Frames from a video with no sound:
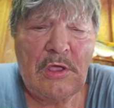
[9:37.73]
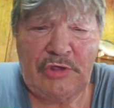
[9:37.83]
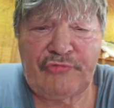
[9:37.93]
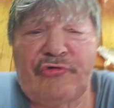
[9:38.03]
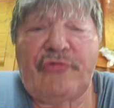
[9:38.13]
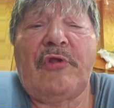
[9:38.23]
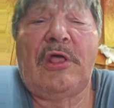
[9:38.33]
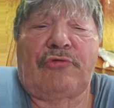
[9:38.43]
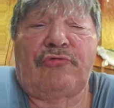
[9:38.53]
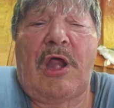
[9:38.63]
It's just
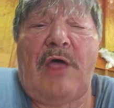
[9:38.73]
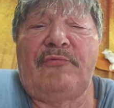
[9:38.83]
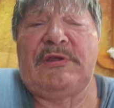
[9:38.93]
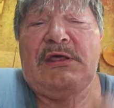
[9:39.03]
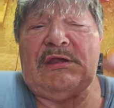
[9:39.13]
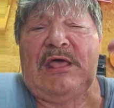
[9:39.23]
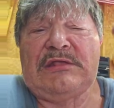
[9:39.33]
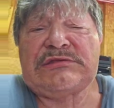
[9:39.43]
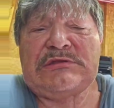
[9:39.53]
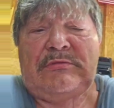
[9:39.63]
like driving down
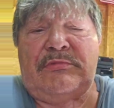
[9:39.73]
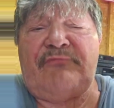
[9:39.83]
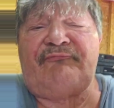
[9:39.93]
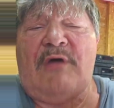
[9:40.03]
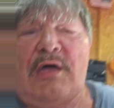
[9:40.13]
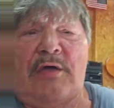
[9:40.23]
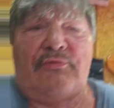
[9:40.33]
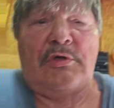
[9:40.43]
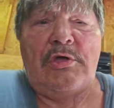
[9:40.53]
I-75.